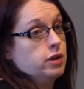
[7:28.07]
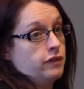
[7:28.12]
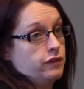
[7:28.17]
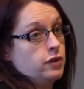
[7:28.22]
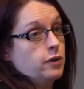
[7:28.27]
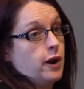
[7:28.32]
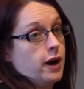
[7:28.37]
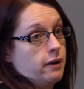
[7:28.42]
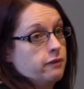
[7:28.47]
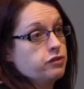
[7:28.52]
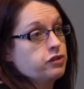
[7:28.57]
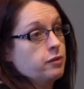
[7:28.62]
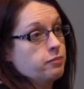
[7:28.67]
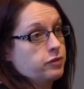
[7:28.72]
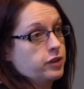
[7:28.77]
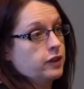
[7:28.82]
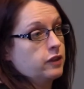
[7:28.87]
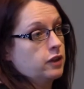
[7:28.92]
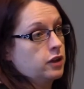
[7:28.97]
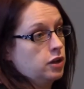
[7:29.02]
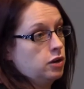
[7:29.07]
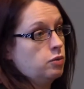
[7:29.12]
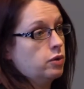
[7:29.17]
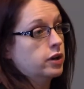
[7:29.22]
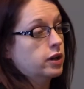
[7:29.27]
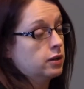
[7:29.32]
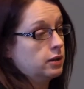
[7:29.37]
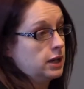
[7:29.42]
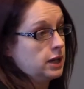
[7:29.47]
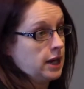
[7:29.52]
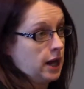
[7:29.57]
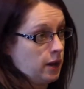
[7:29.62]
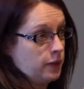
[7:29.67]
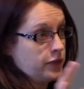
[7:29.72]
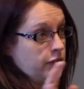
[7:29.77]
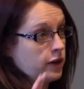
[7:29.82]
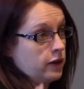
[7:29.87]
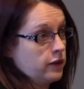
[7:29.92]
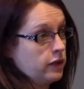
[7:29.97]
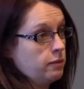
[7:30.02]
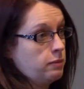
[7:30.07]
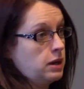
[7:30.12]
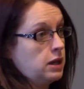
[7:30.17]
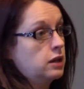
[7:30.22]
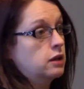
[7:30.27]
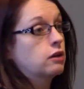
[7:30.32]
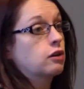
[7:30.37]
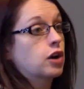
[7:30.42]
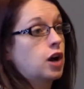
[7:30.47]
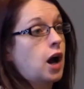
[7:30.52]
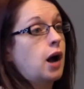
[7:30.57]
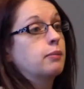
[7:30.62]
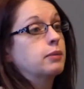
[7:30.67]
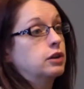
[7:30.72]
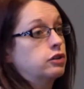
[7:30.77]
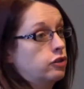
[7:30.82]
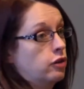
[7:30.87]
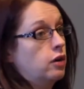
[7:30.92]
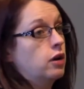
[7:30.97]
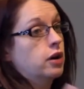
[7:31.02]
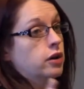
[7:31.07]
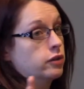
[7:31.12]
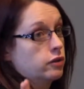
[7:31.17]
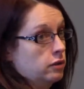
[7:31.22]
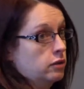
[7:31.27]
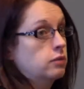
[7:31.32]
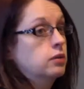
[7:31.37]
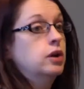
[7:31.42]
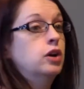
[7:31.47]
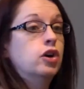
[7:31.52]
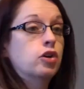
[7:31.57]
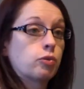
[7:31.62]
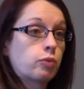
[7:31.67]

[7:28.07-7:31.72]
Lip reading: if you have something that you want to get out there in the media or comment on or